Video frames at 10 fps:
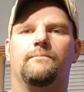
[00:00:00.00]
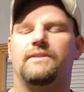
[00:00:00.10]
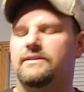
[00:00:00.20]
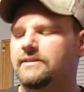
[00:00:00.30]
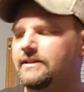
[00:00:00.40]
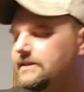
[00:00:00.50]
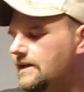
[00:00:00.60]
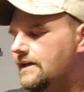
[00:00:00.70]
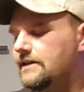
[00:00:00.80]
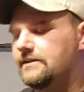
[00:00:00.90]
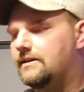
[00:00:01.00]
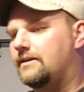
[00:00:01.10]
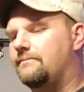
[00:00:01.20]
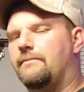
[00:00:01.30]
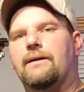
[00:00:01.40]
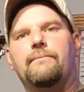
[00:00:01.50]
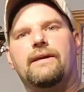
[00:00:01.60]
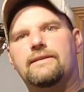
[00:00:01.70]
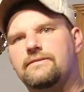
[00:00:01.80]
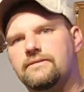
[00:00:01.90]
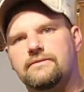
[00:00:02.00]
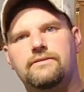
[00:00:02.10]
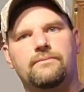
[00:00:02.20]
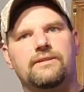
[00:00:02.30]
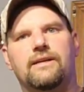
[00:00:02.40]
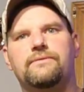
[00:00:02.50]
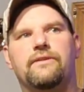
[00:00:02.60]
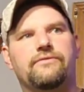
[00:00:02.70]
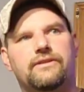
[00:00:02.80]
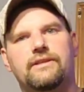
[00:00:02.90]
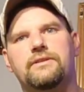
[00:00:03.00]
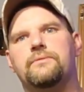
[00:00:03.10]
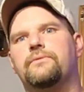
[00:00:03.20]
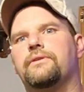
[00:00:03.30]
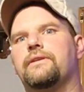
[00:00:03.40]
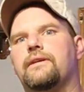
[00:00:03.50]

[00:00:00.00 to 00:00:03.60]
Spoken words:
Things like that. My medicine, sometimes I forget it in the morning.